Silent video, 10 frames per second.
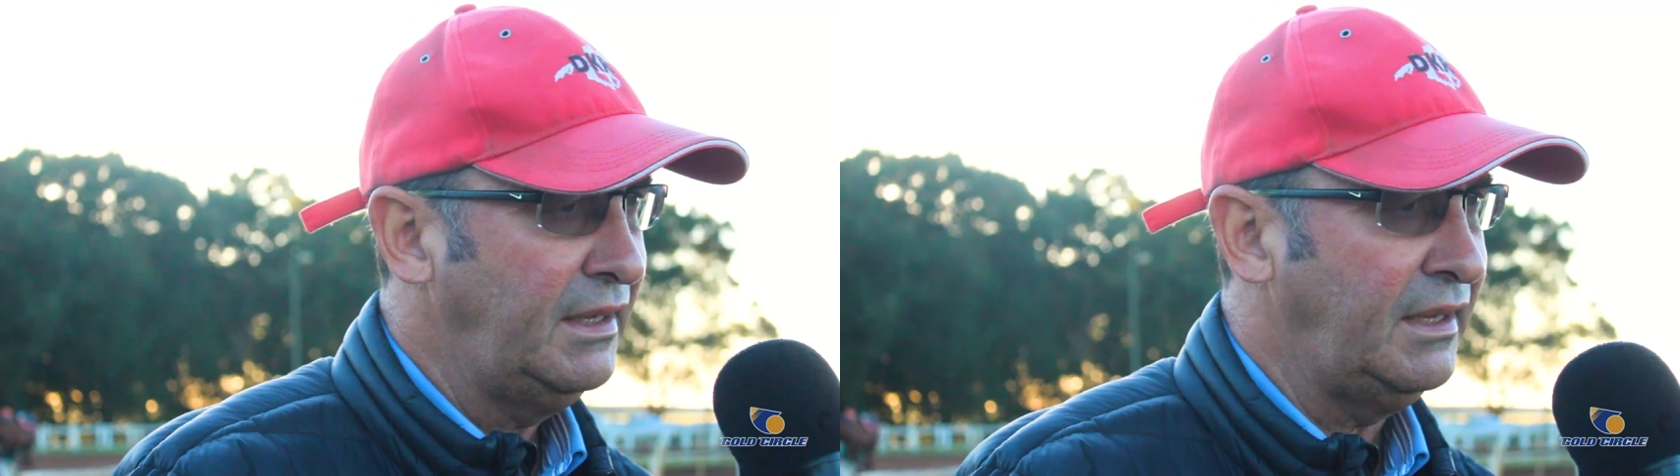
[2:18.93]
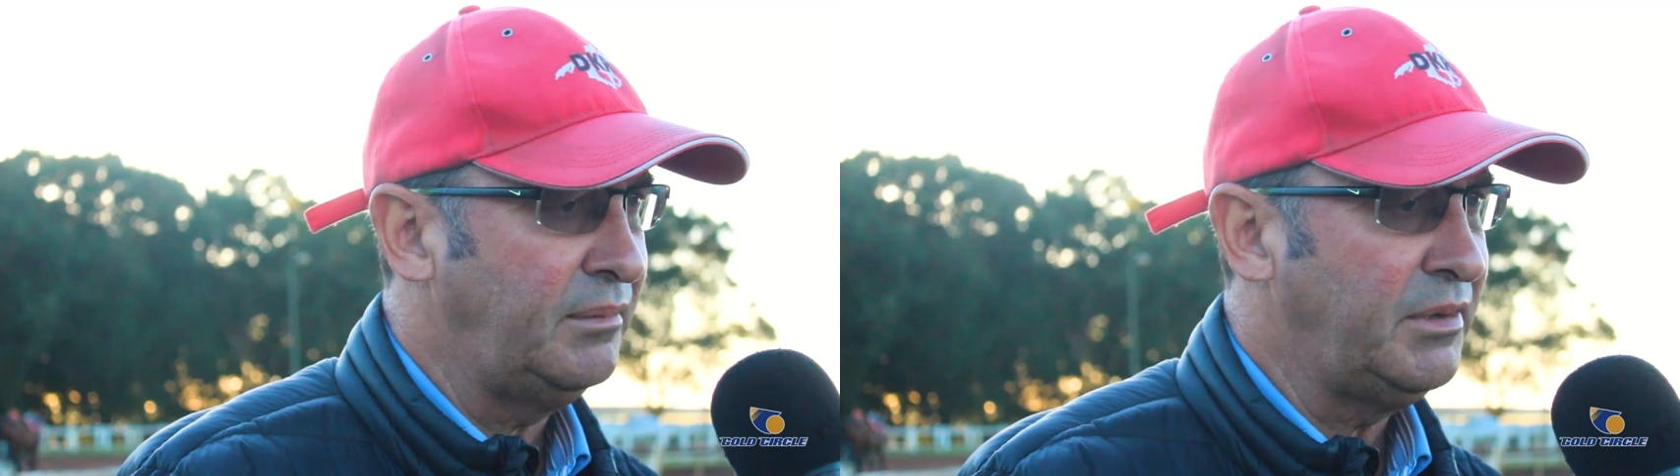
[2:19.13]

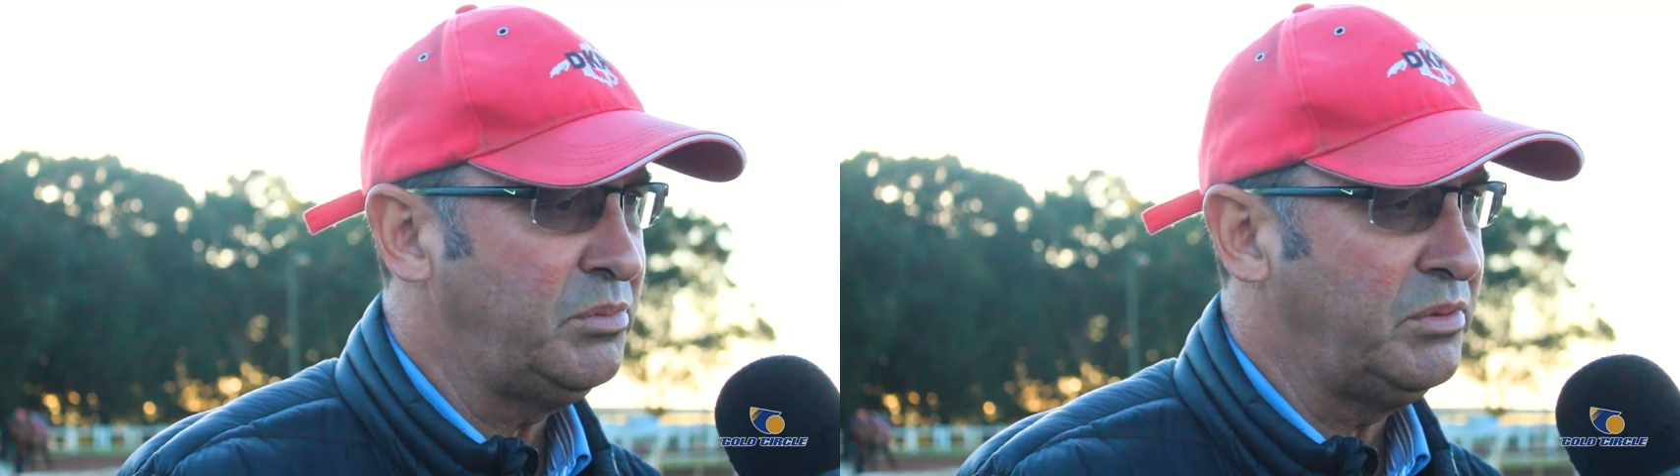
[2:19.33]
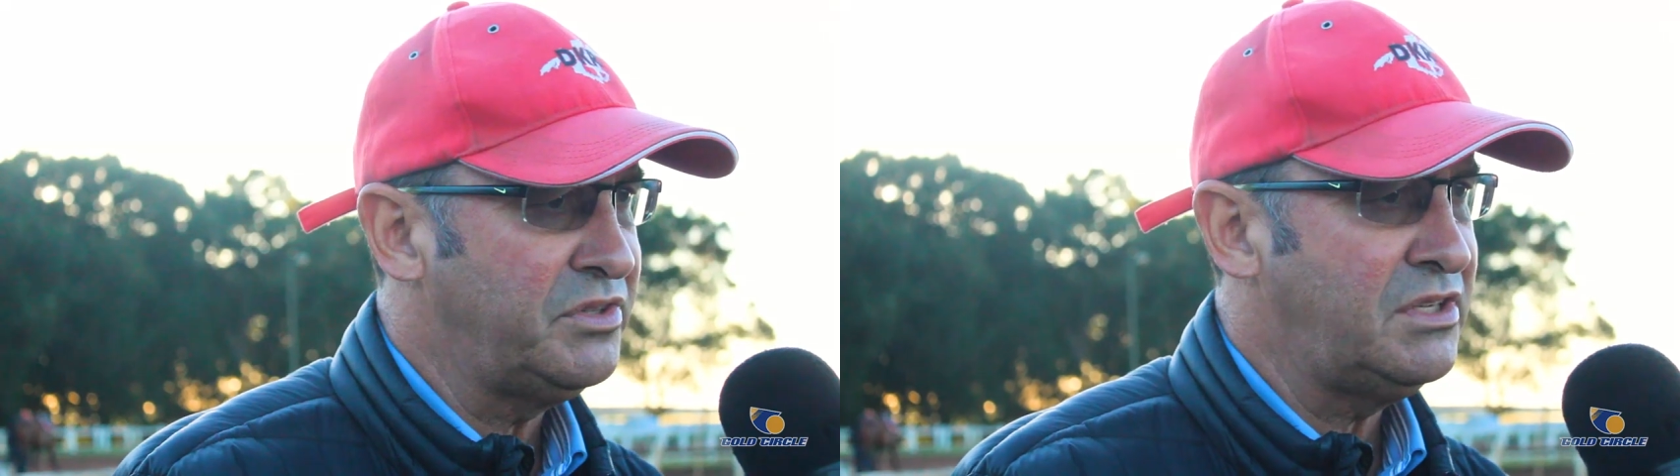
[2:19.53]
And
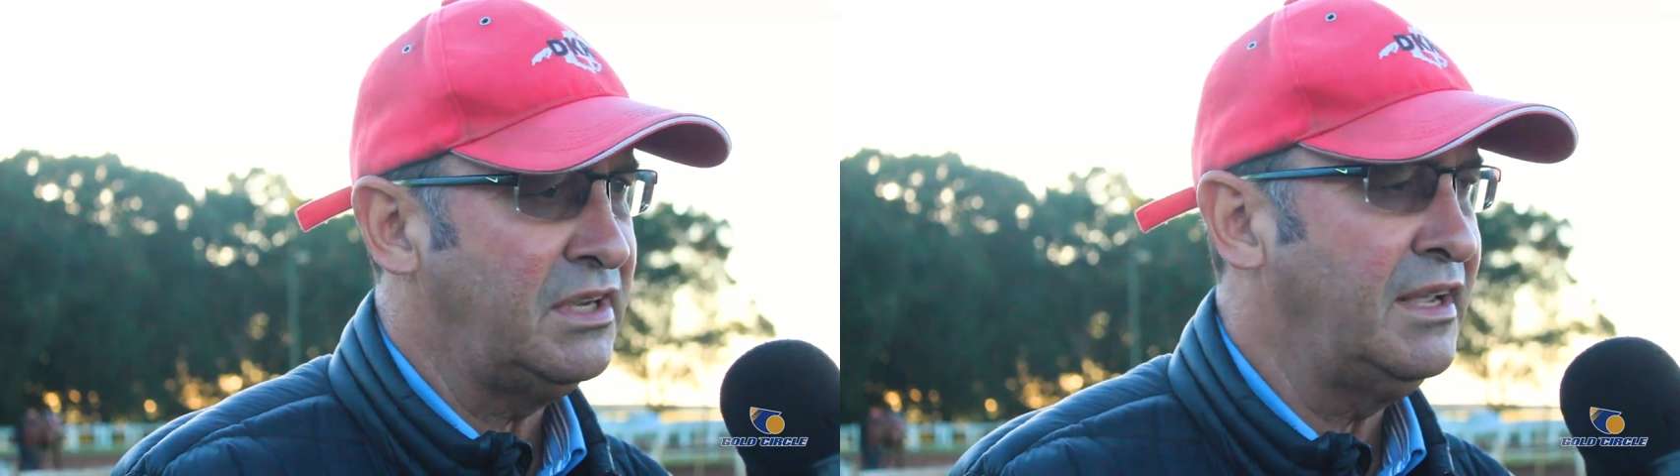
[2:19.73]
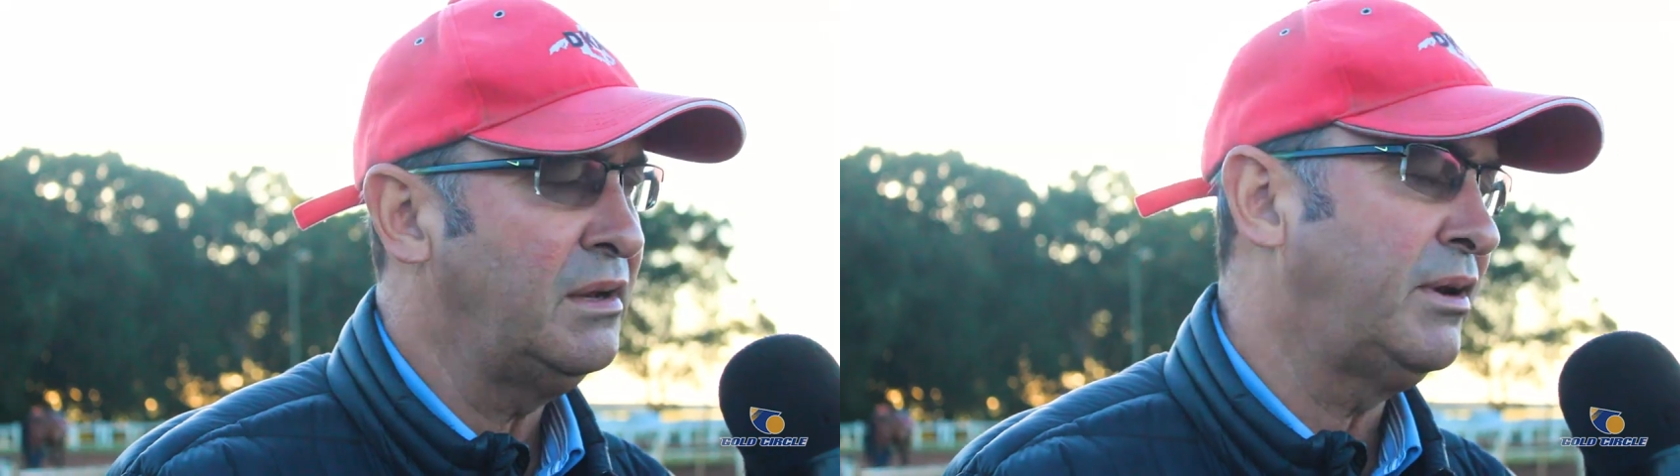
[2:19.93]
but we'll
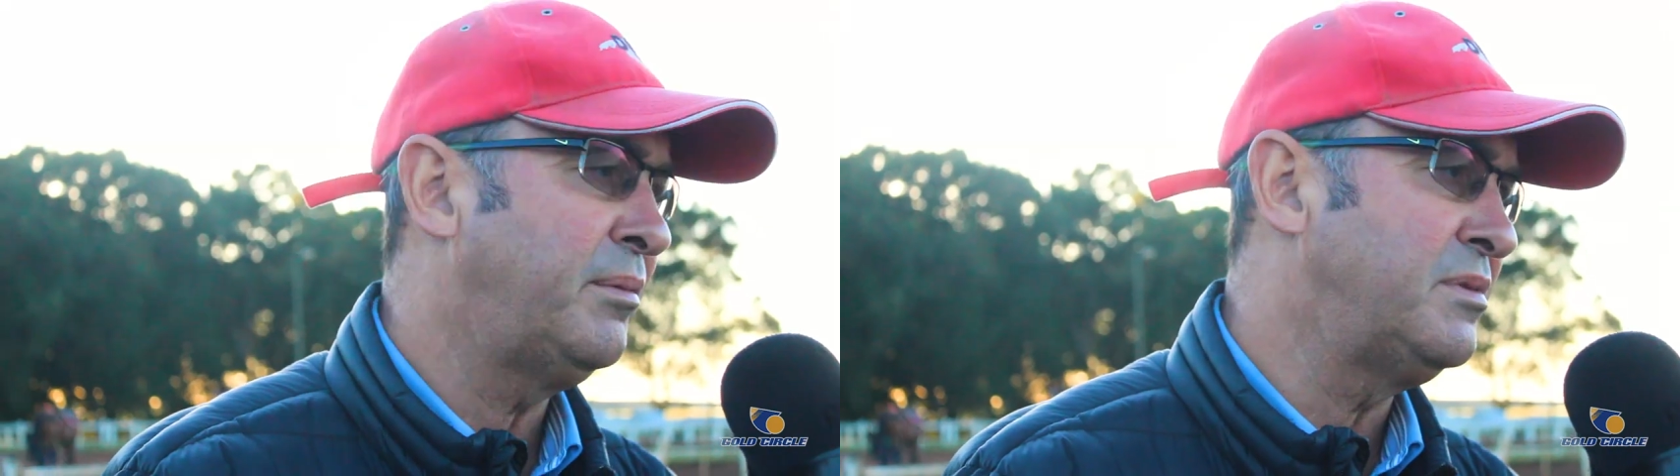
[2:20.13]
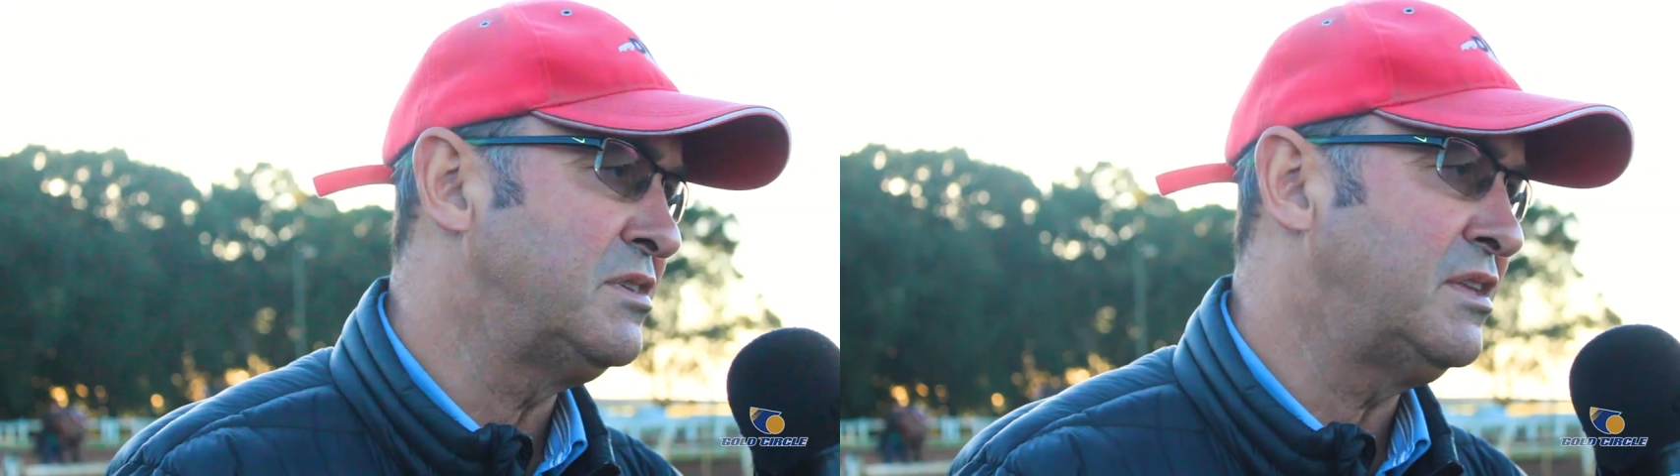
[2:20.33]
see again what
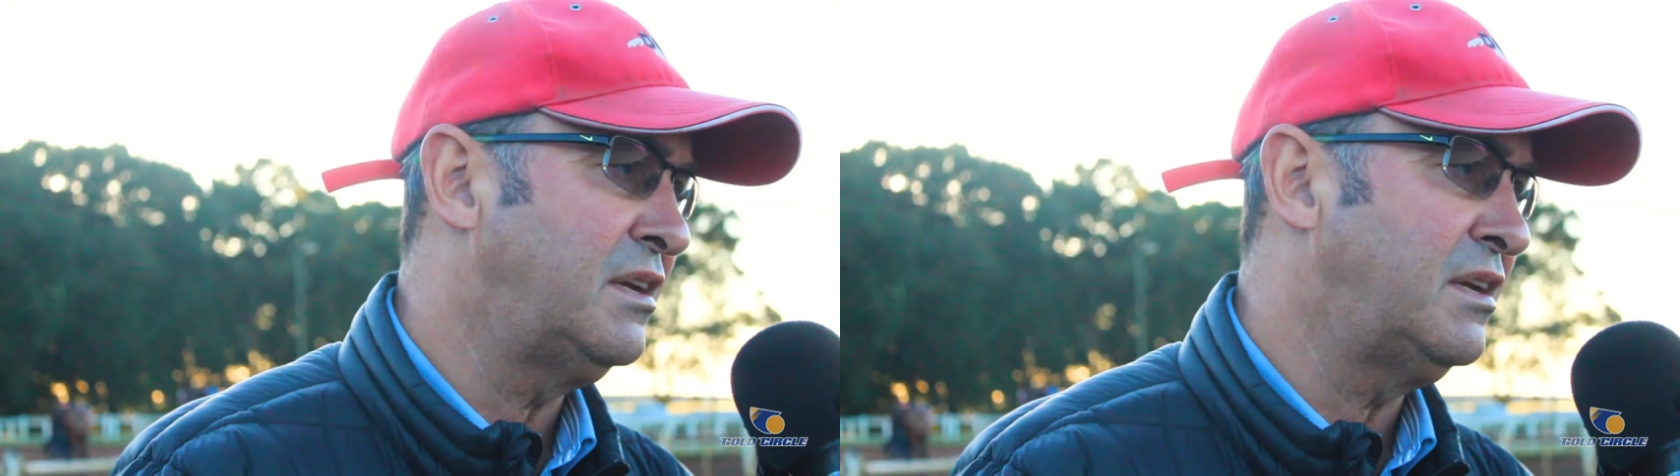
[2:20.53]
happens at